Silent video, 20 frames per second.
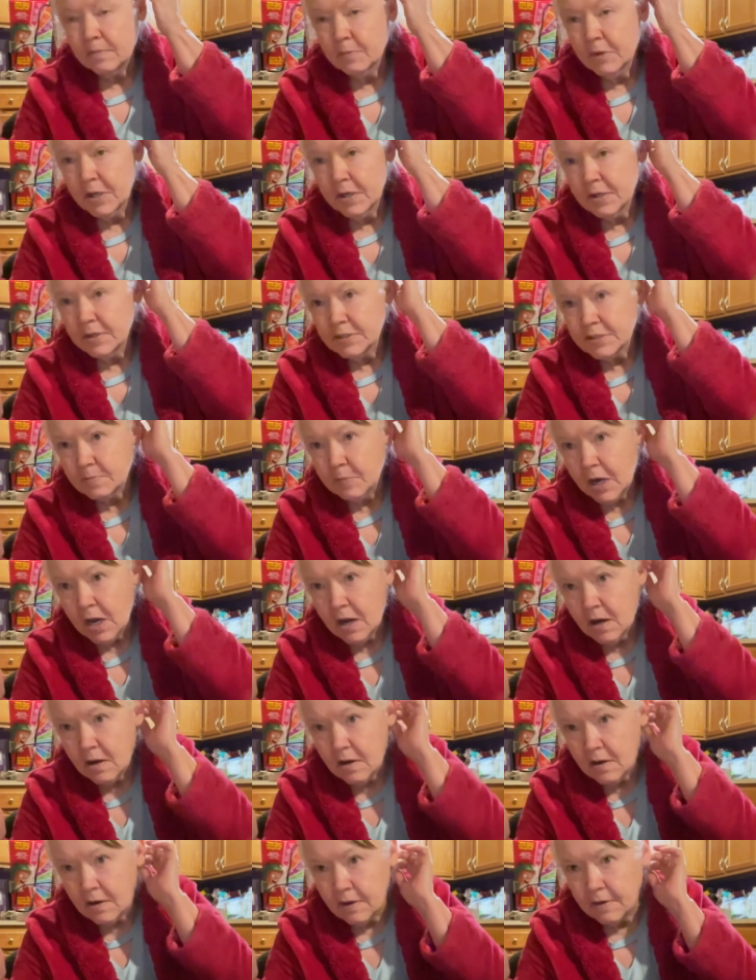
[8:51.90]
Best
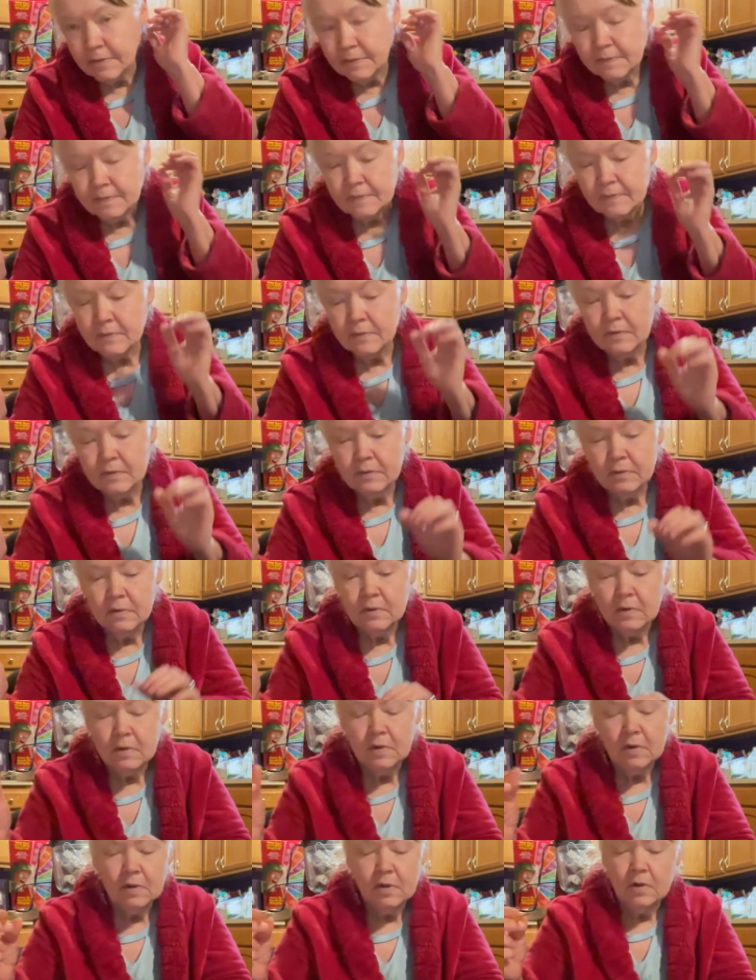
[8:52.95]
Buy.
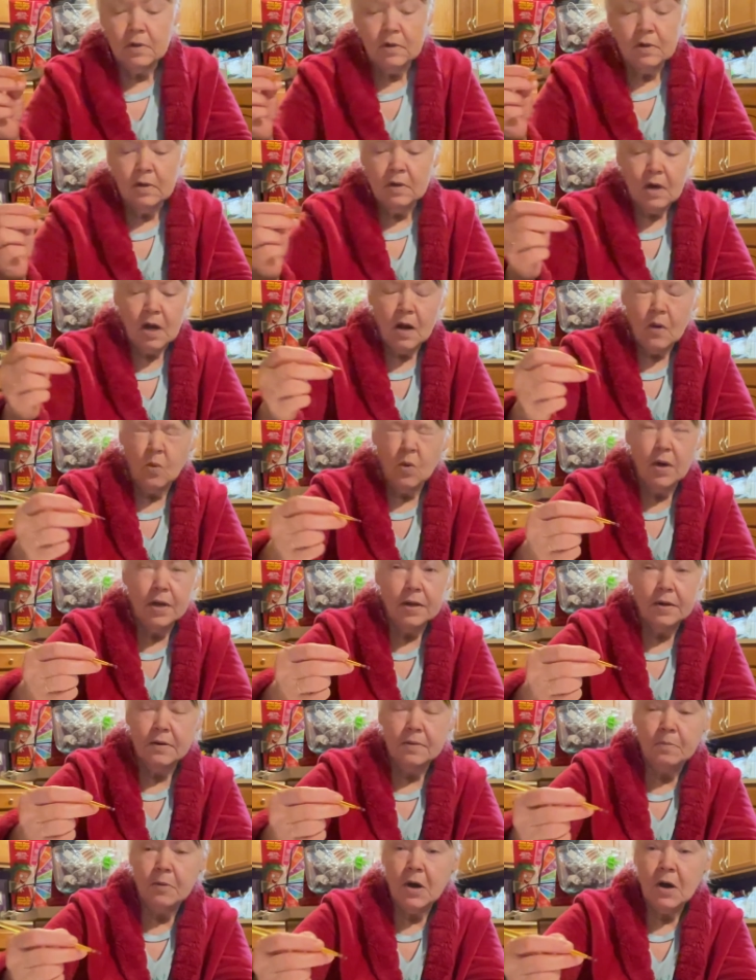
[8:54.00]
I
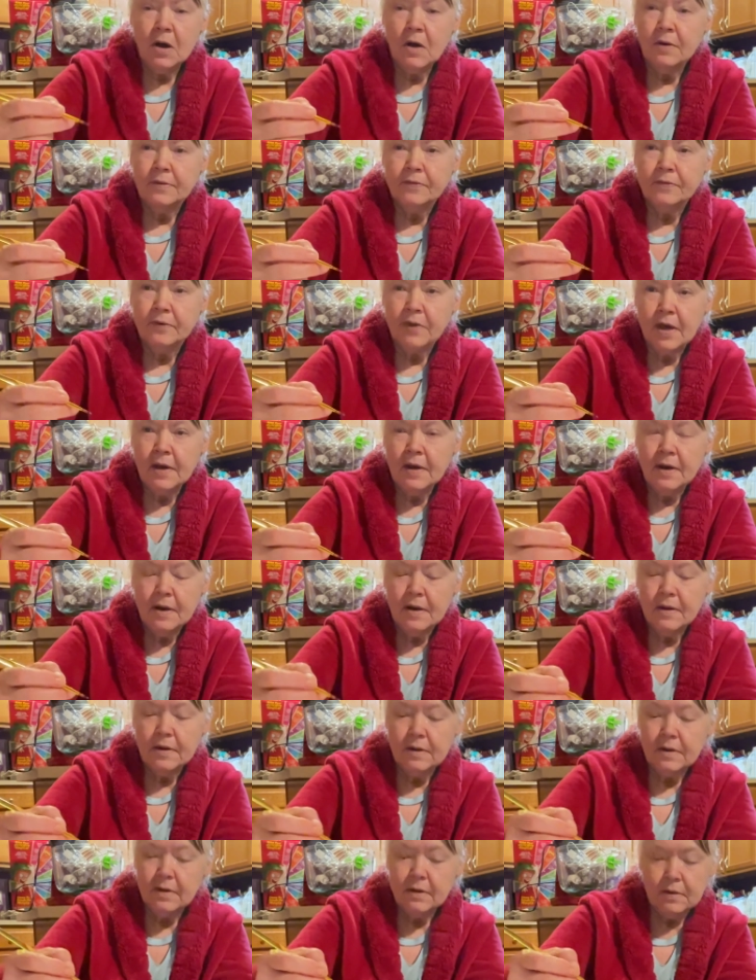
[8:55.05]
went and bought
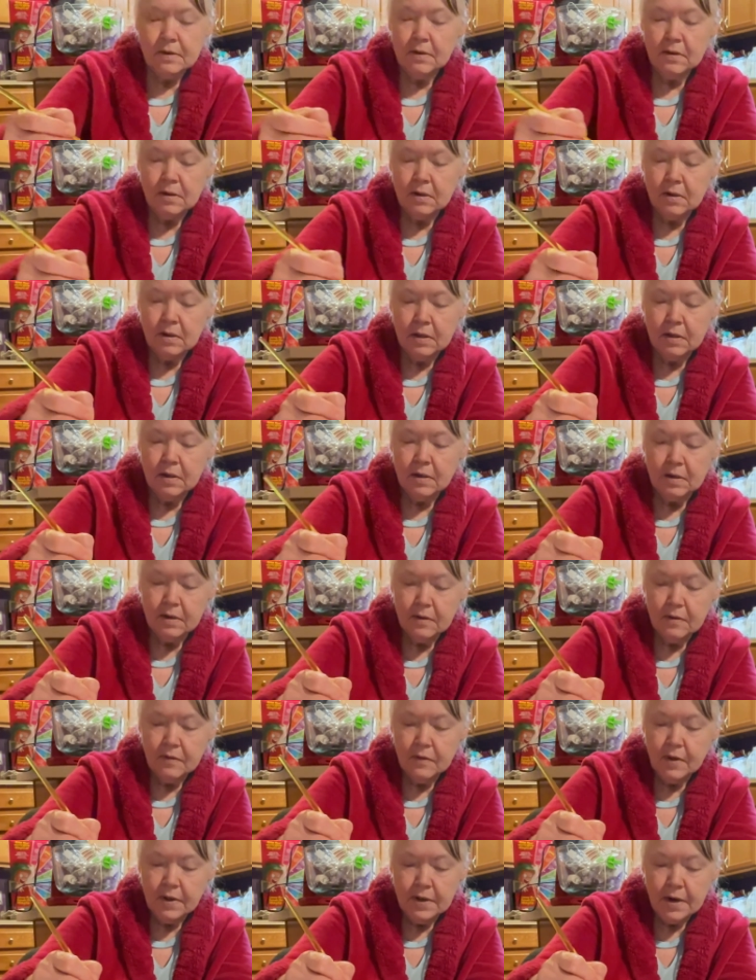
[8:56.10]
that,
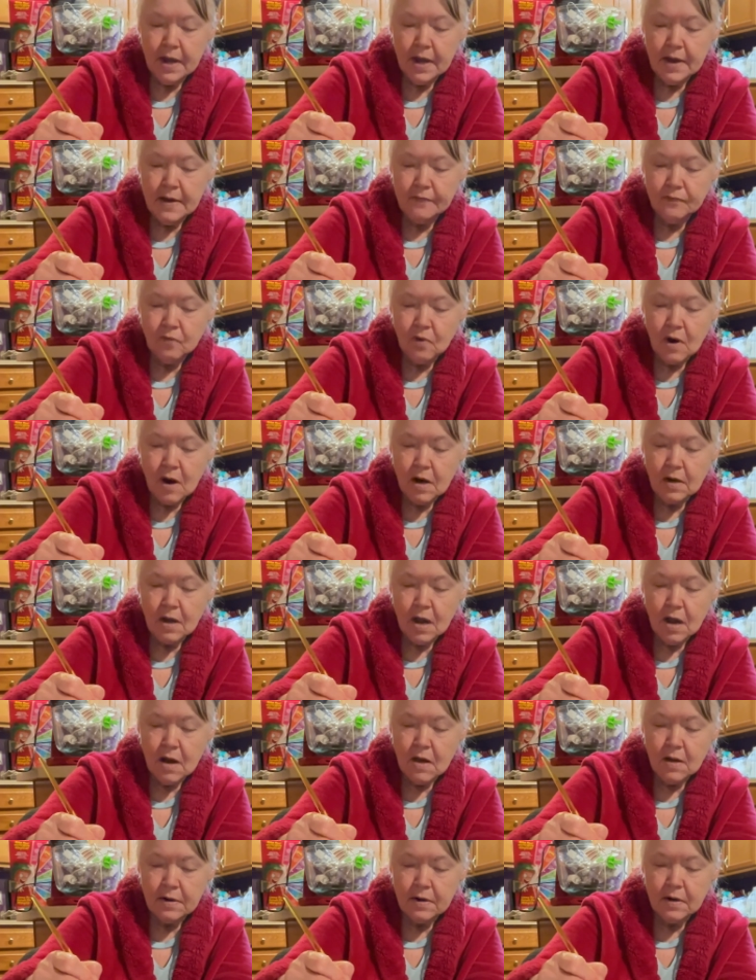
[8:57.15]
and then after I
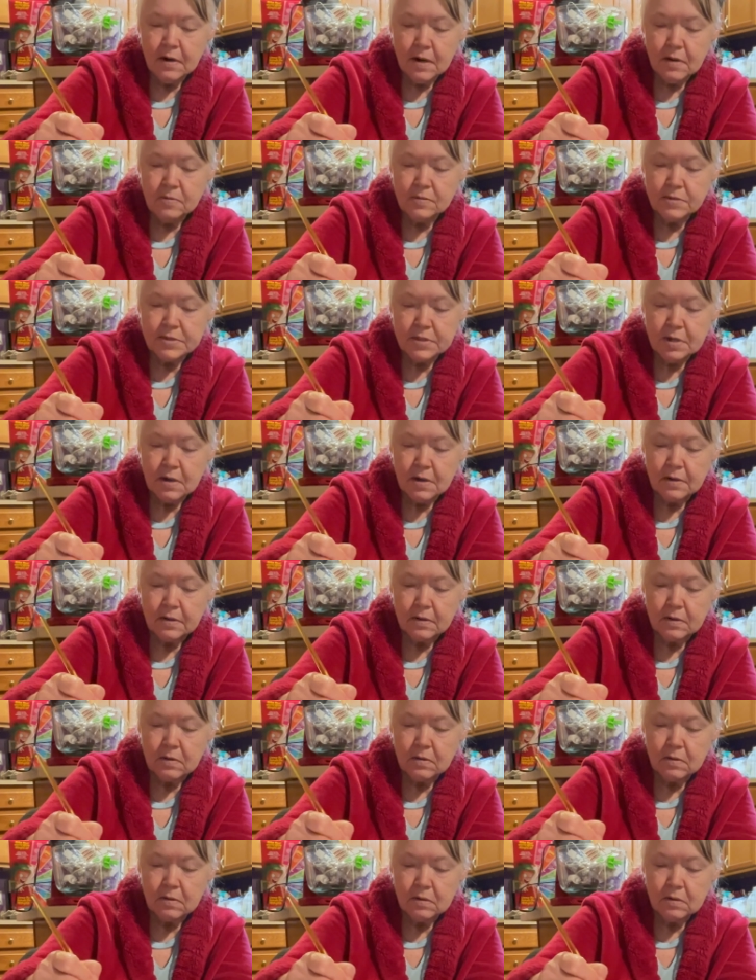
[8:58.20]
got it, I was like,
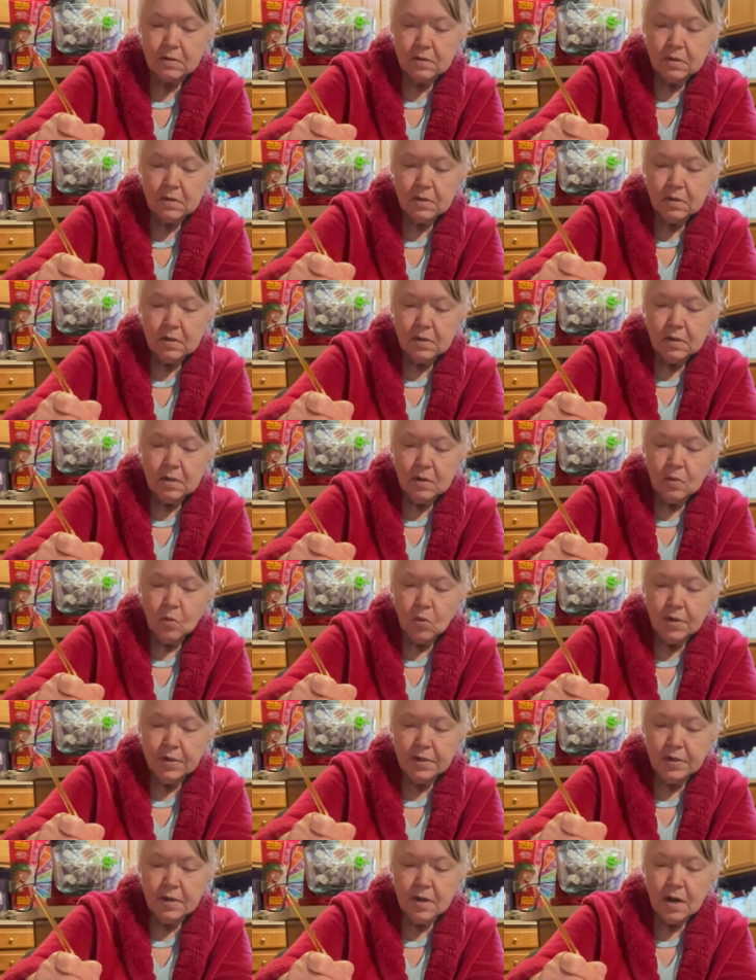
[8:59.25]

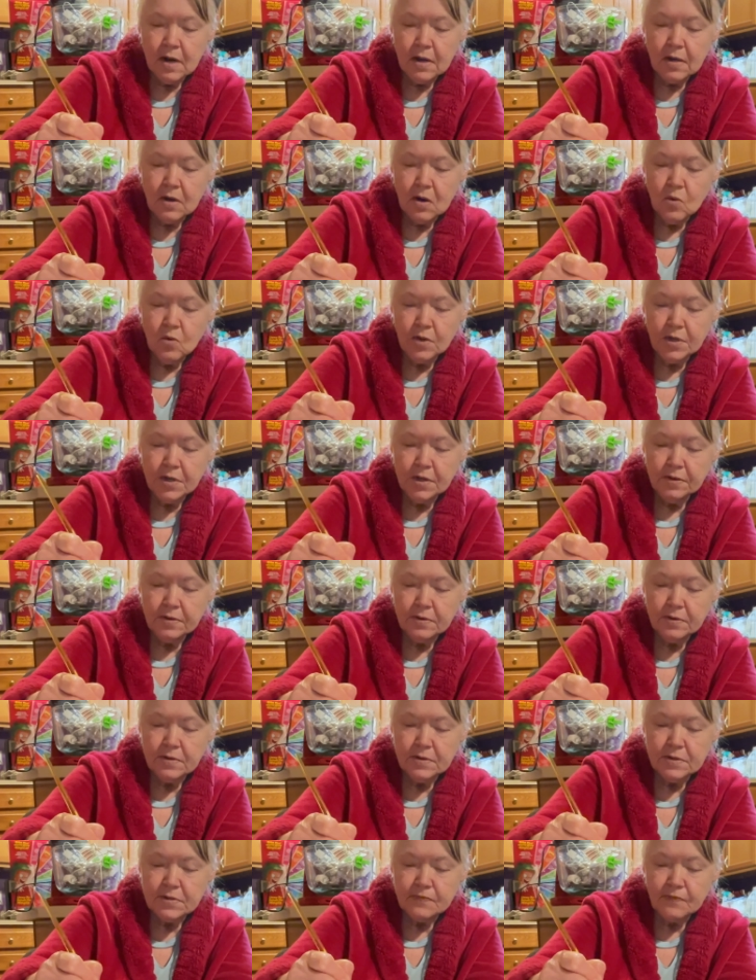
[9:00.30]
what did I go get
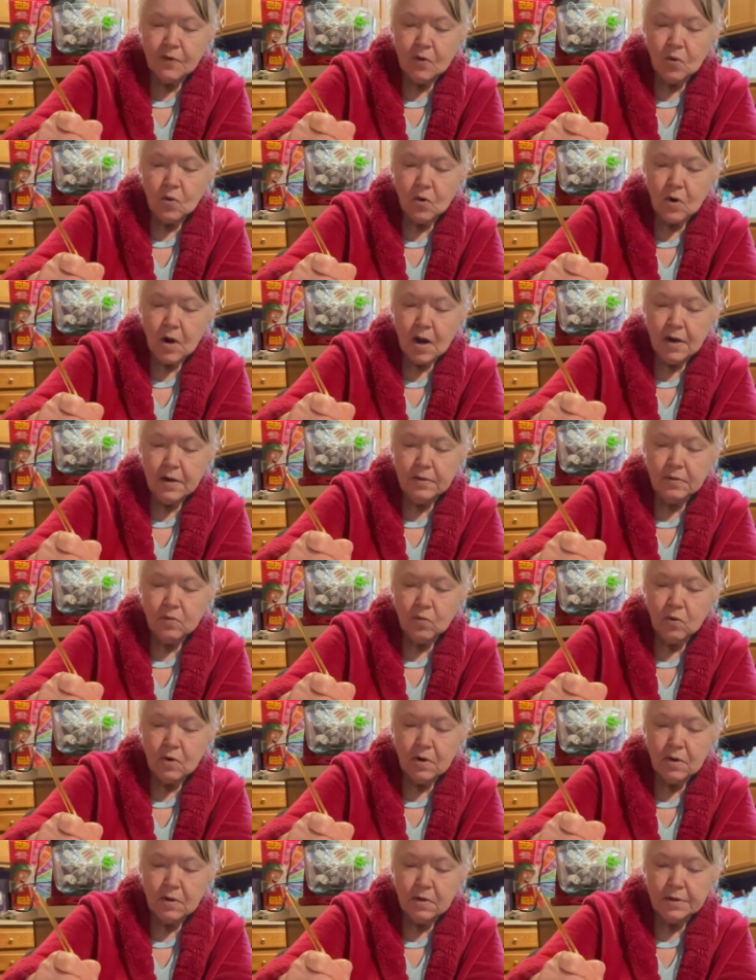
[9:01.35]
this for? I didn't
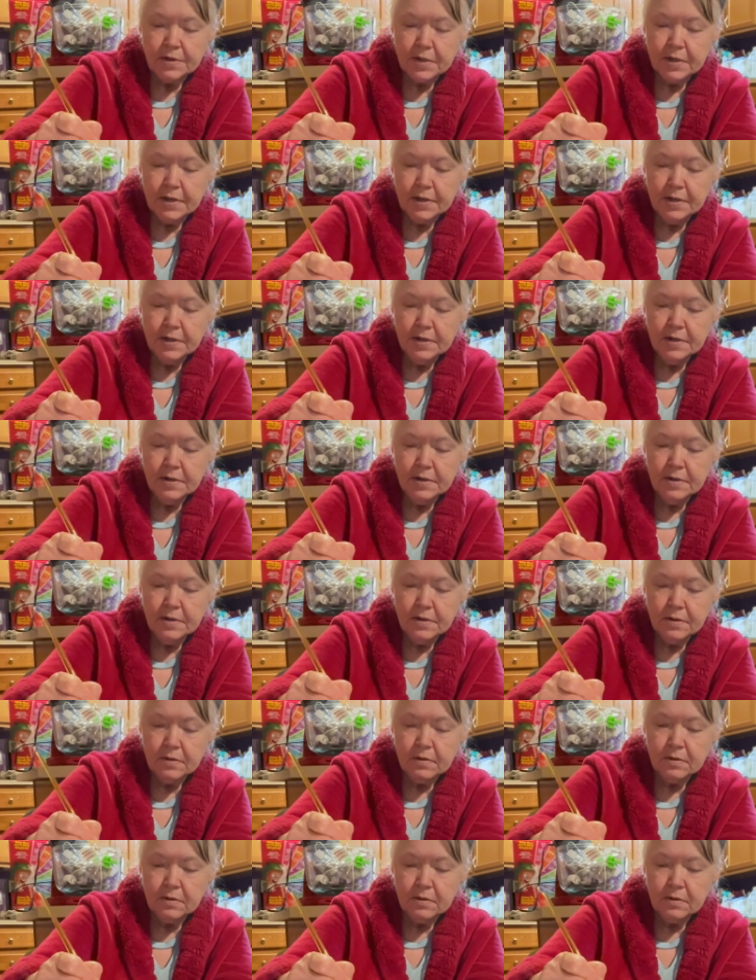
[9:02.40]
really need it.